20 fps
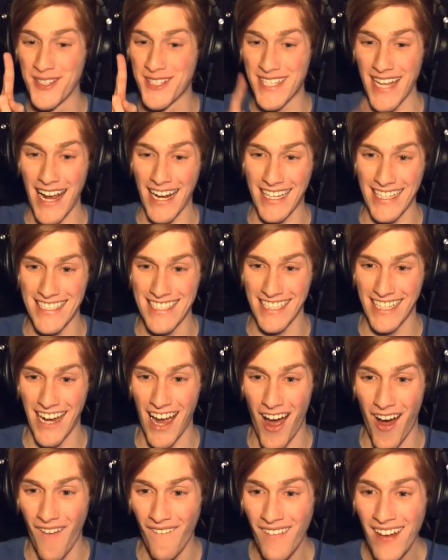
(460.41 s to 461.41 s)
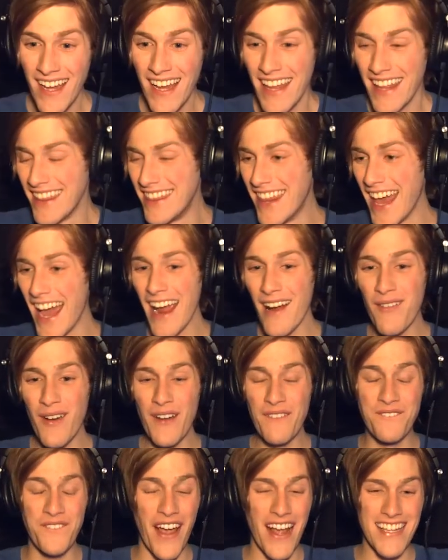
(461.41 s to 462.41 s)
seconds ago. They
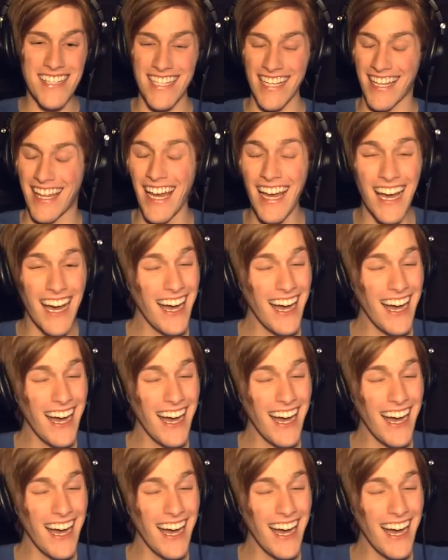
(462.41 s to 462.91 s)
were facing...